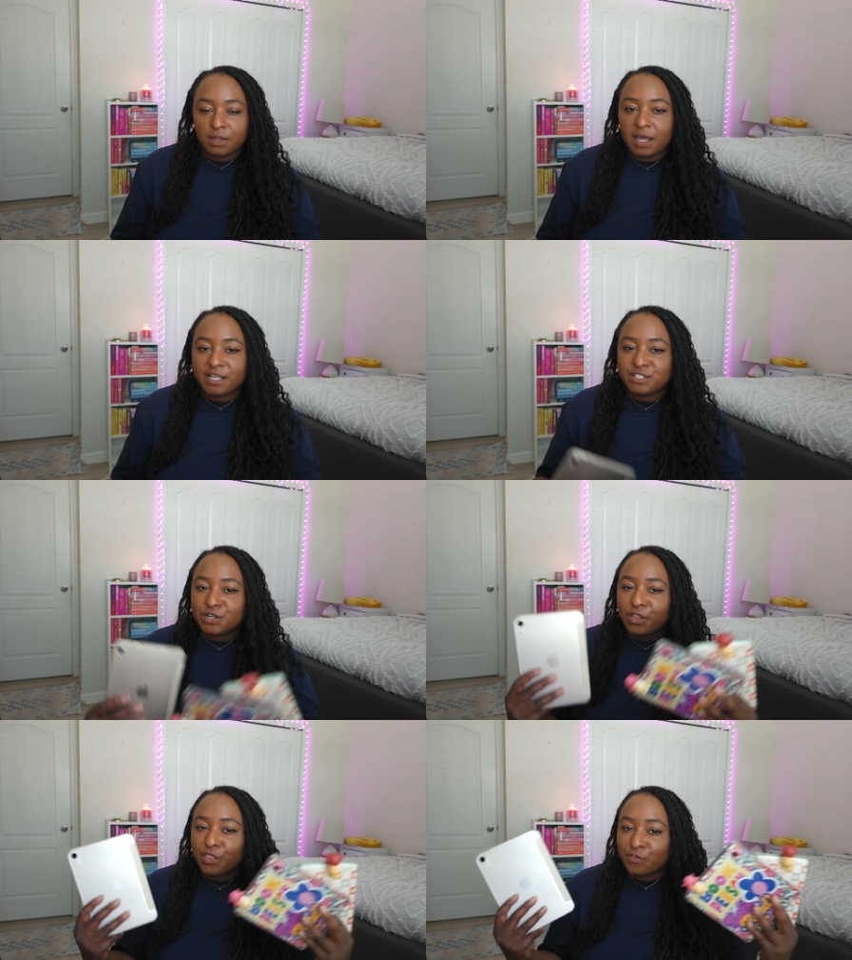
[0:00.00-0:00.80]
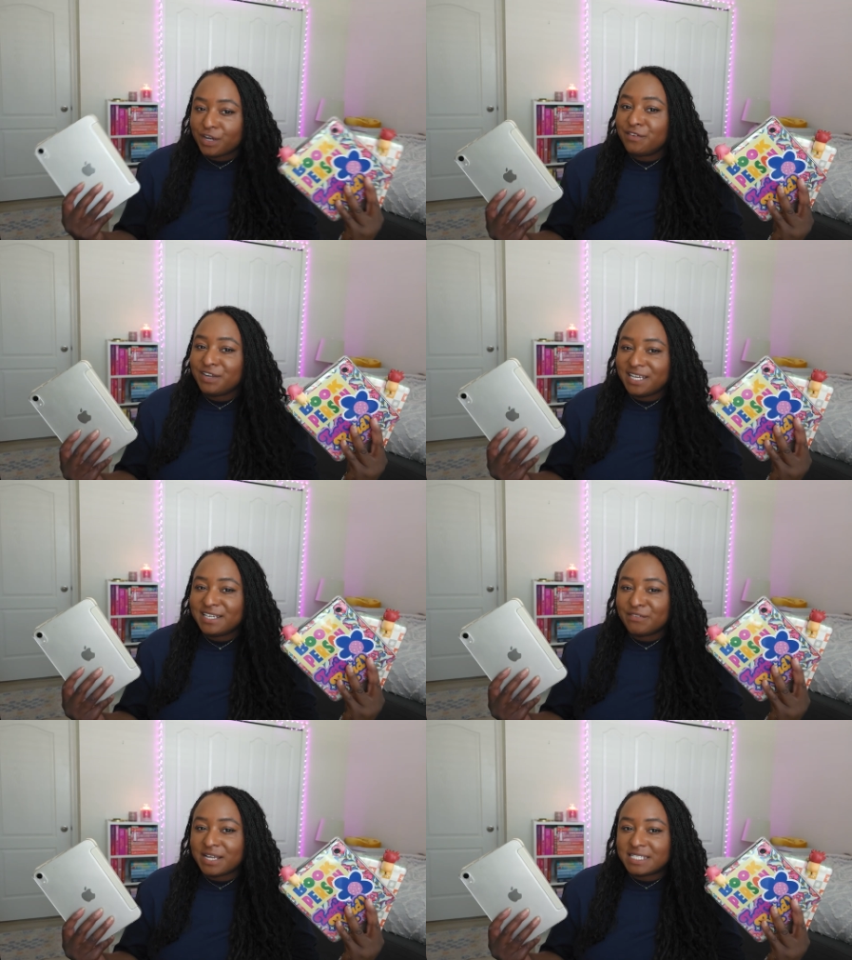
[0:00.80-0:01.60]
I took 3 reading
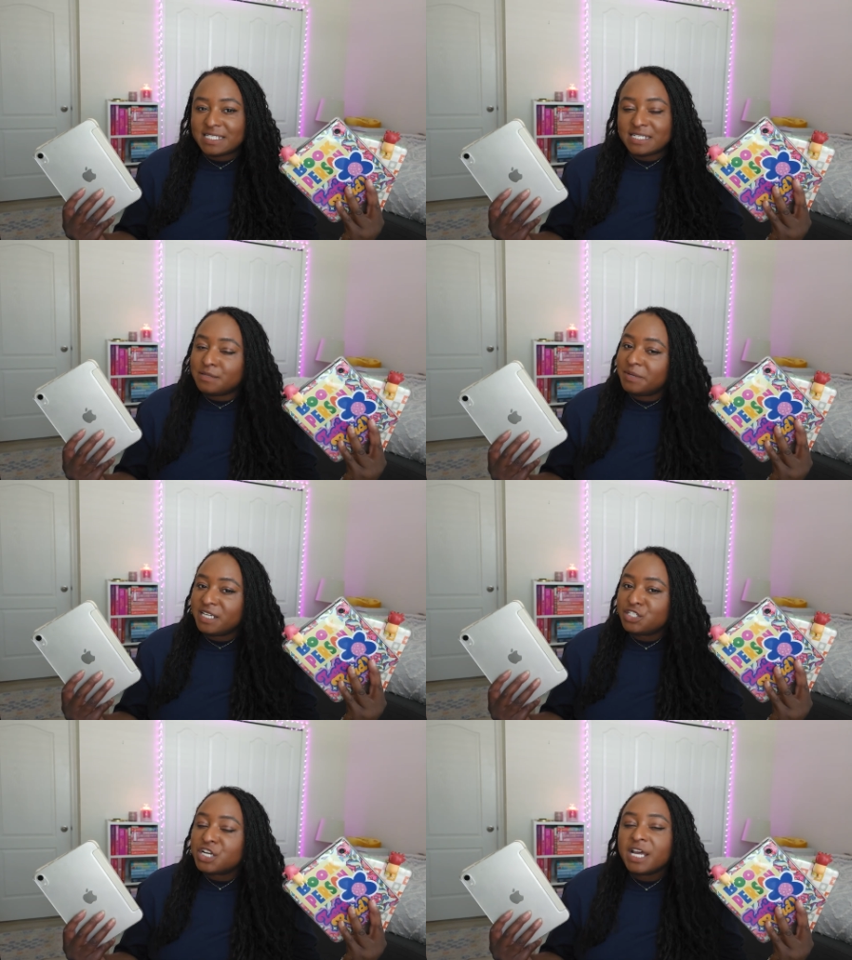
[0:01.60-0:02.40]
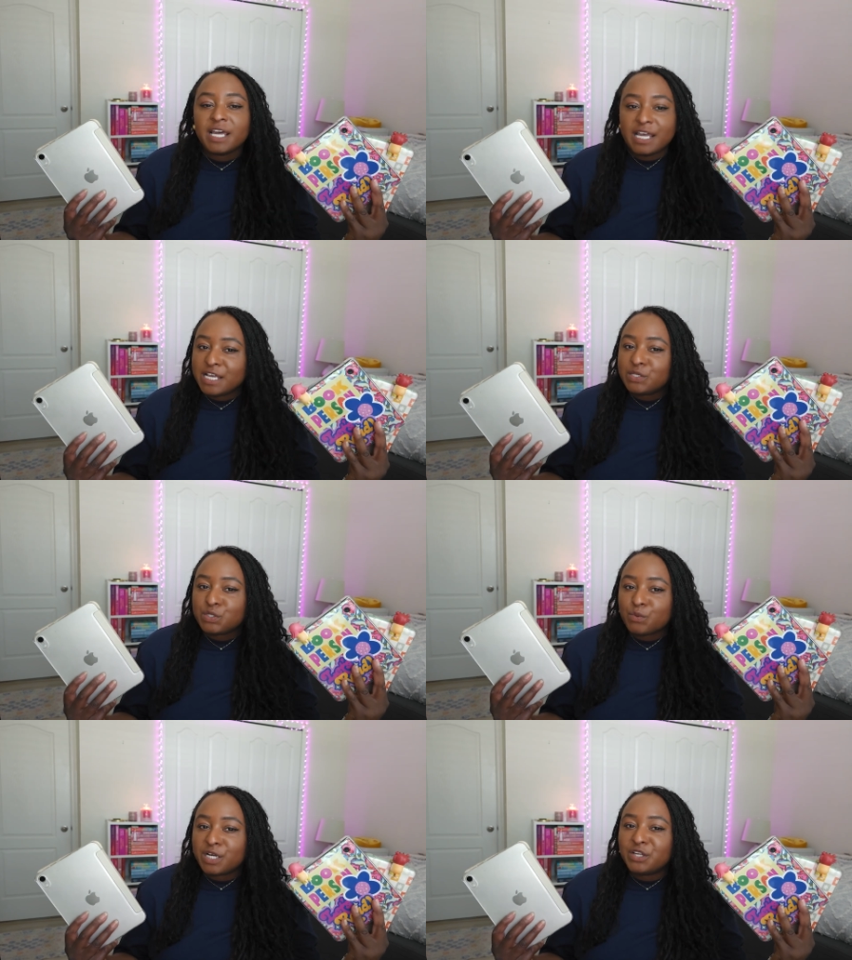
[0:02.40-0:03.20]
devices to the beach. Here's
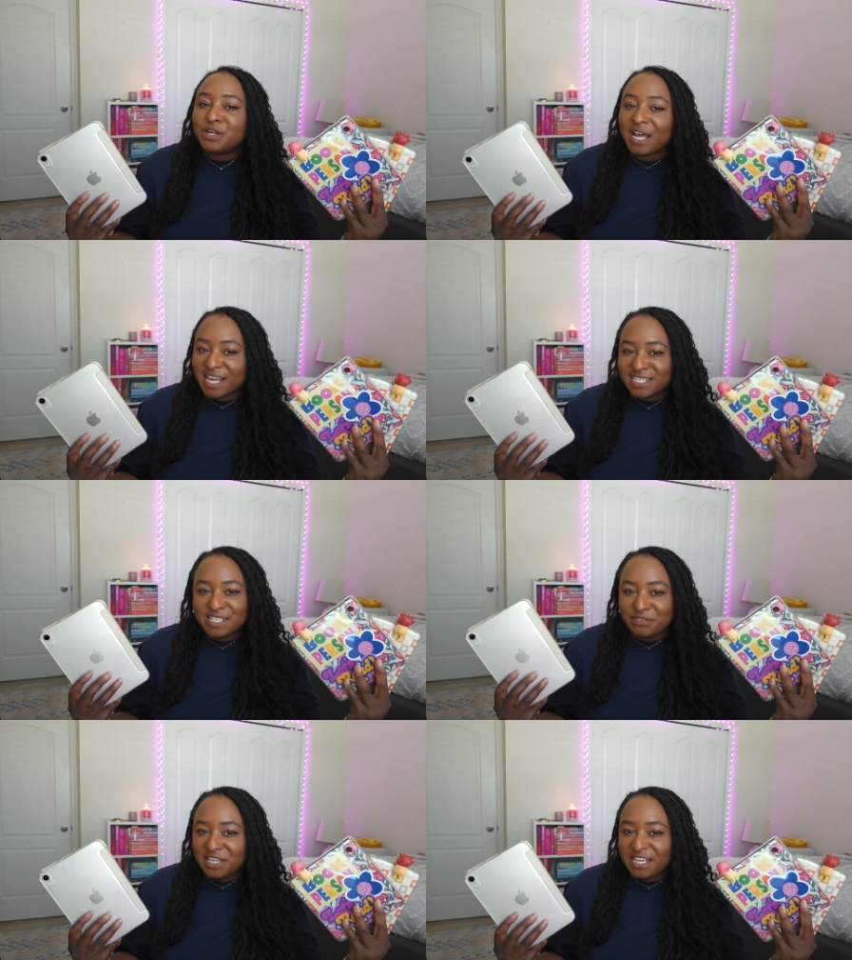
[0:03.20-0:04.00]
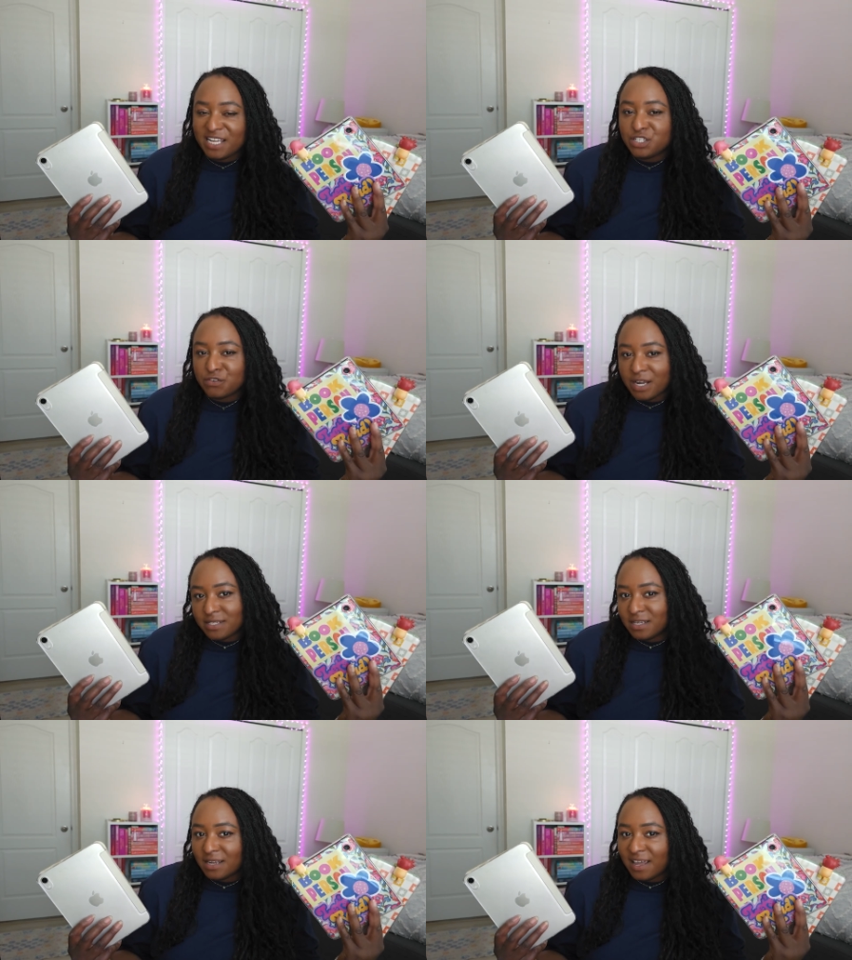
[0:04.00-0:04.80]
which one you can actually read in direct
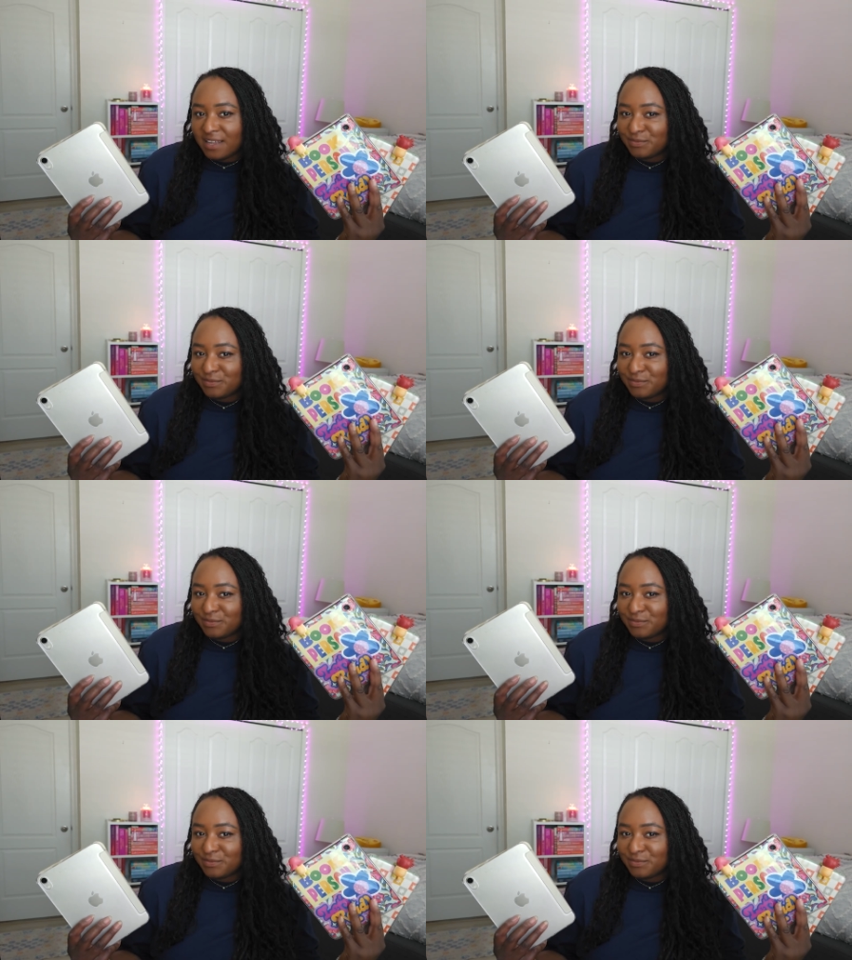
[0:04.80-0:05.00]
sunlight.